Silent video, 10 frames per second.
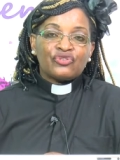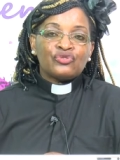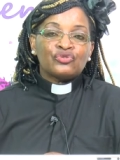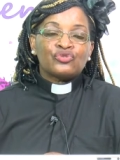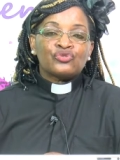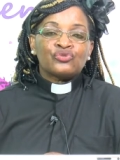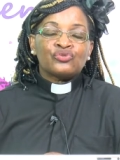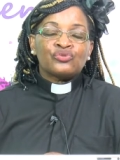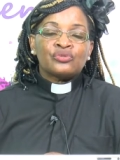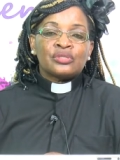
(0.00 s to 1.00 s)
you
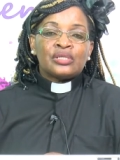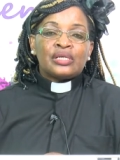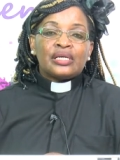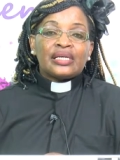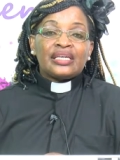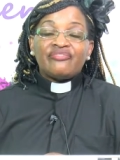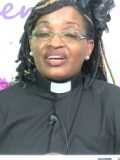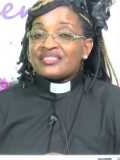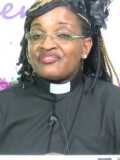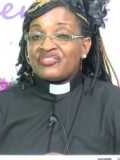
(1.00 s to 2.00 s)
to give
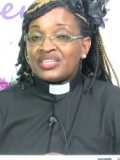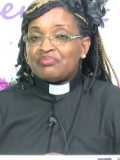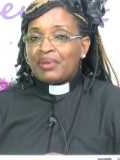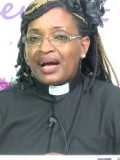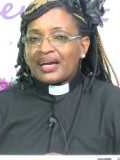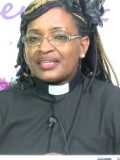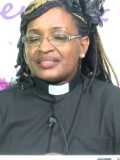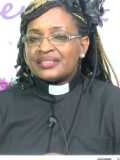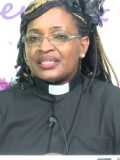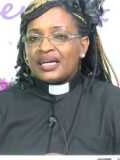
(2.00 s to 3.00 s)
us feedback
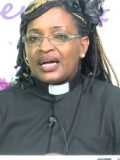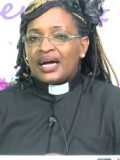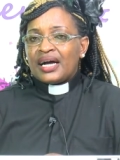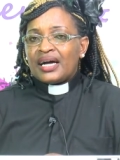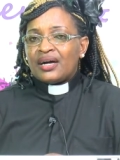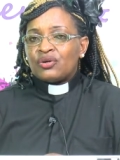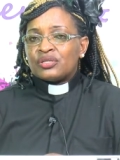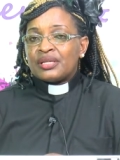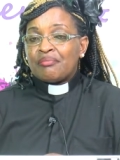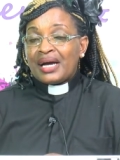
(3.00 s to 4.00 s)
uh,
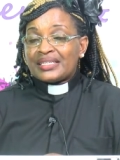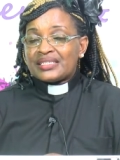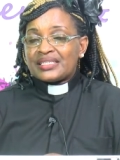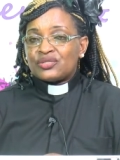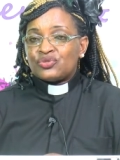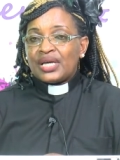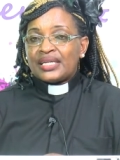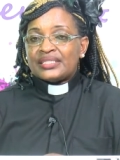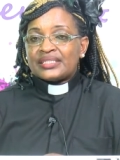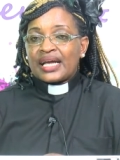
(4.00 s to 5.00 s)
on the matters that we are
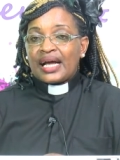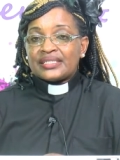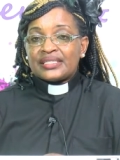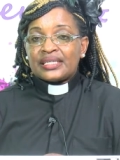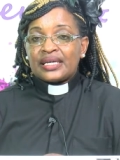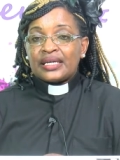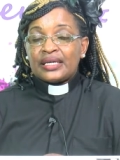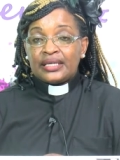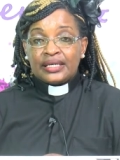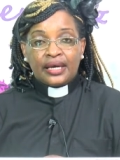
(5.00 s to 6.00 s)
discussing
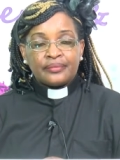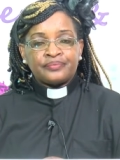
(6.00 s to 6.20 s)
here.